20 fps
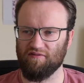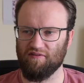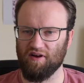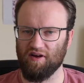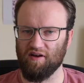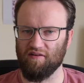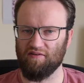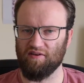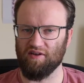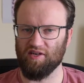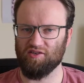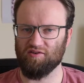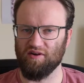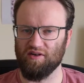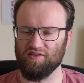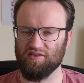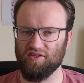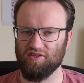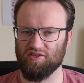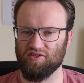5 year
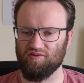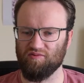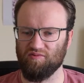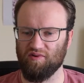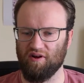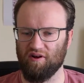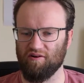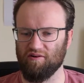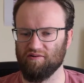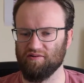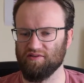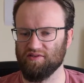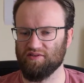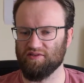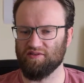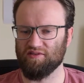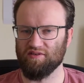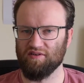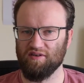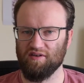transition where it
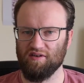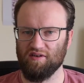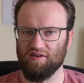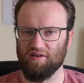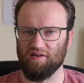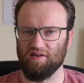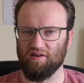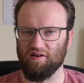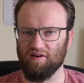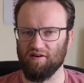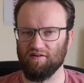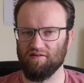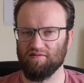was, do you